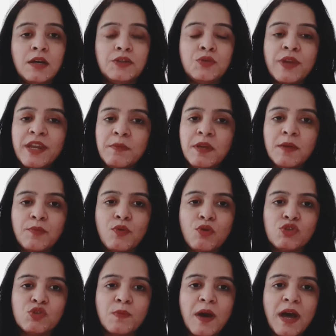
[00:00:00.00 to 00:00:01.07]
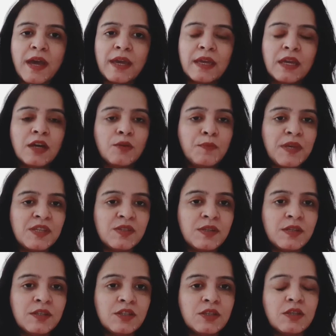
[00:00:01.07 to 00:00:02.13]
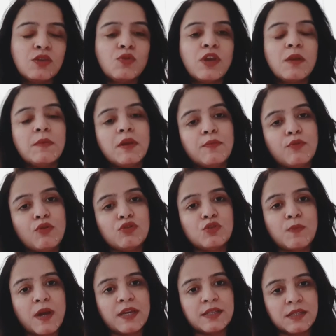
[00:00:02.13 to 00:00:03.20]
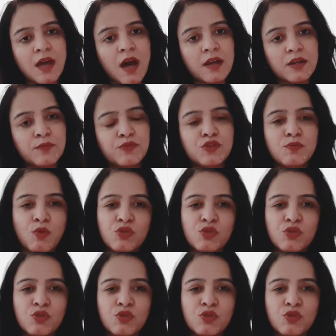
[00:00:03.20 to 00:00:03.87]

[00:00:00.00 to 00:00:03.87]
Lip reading: You can be approached by a business, you can be approached by startups.